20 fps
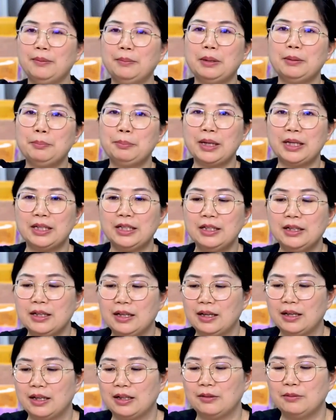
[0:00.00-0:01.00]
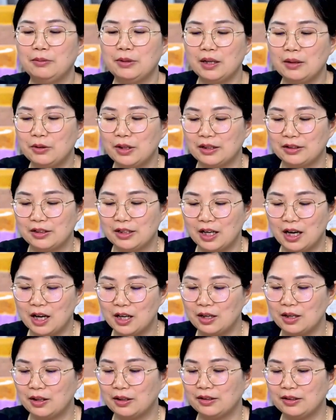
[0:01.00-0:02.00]
be made in various
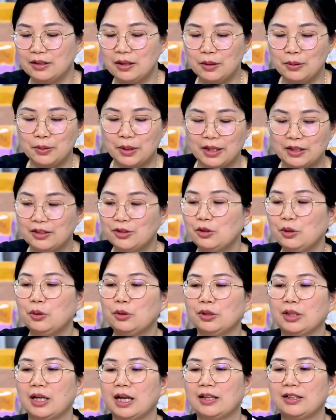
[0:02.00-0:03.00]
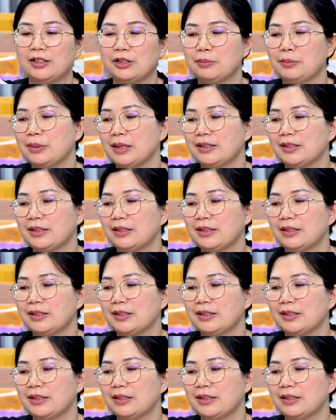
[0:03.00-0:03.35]
colors based on customer